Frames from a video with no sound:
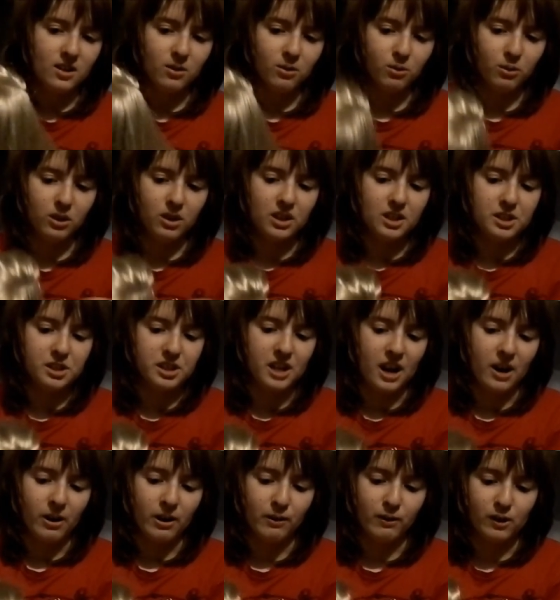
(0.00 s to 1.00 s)
really
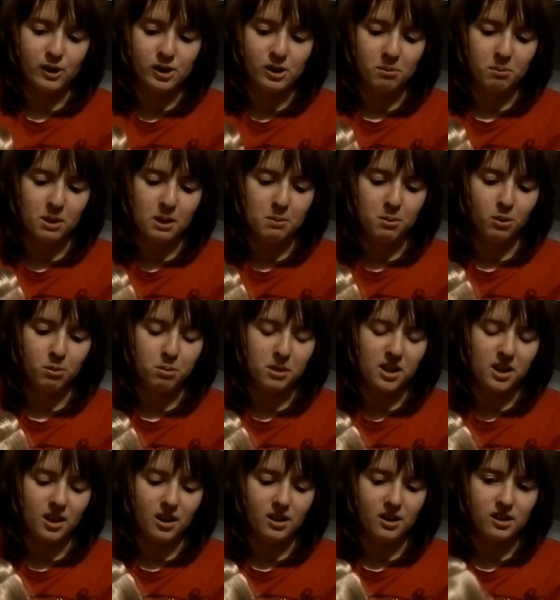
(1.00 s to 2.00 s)
scary for some people,
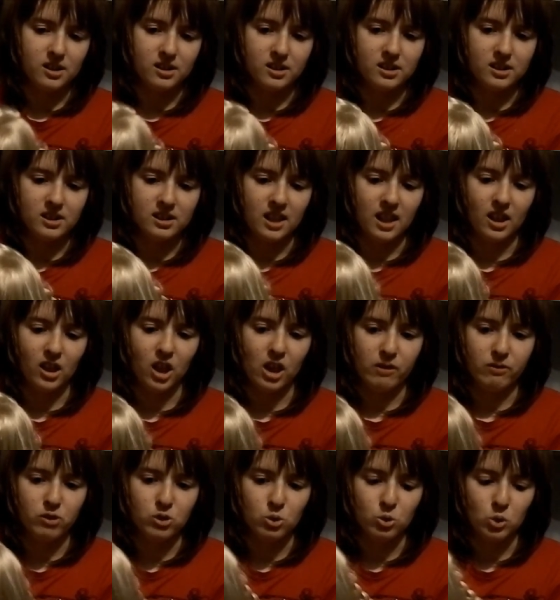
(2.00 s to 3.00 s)
because they
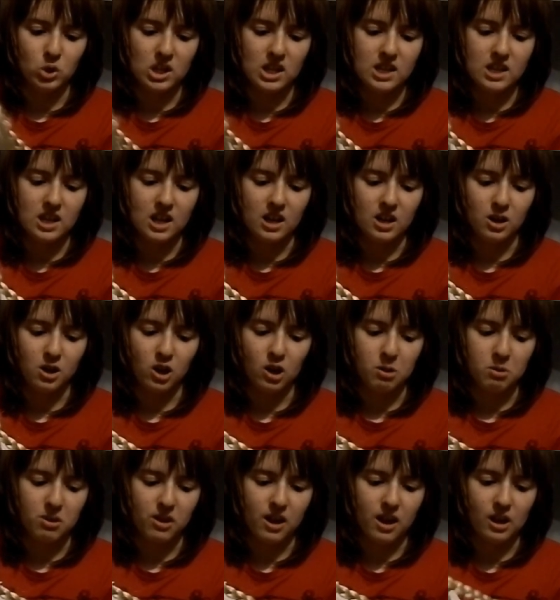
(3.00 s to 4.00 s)
love Julie and they
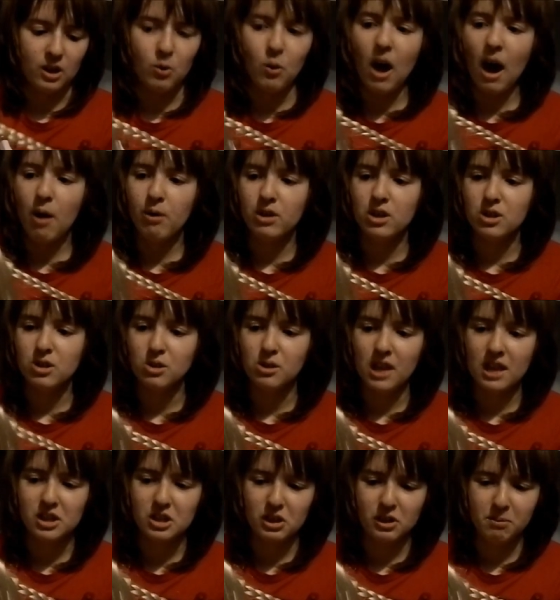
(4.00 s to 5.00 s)
think, why would you do
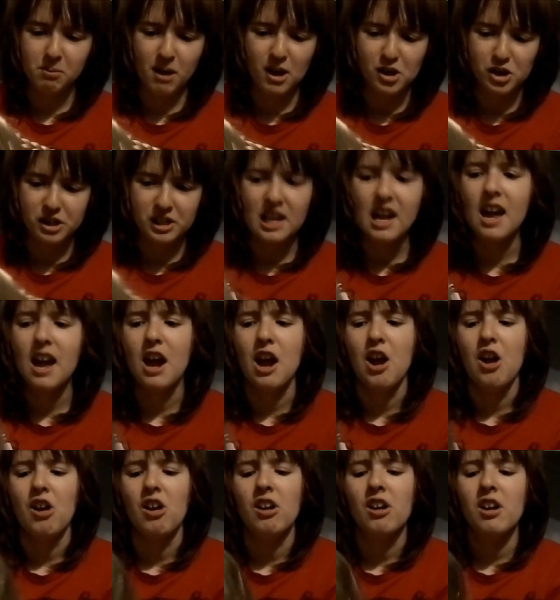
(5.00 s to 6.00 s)
that to her precious
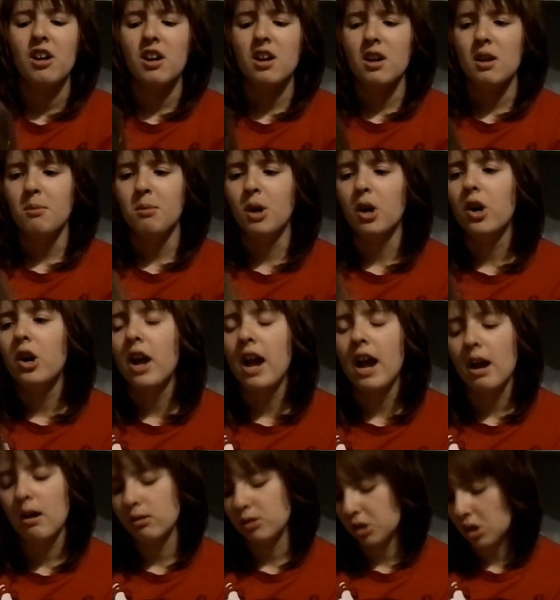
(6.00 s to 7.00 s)
hair? But her
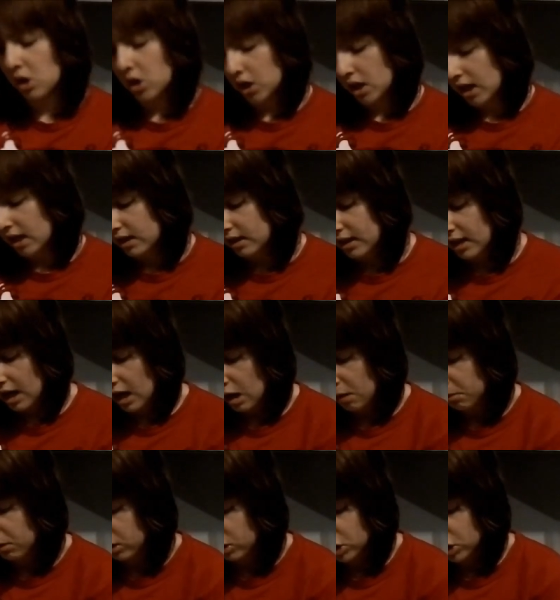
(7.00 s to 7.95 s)
hair is already in terrible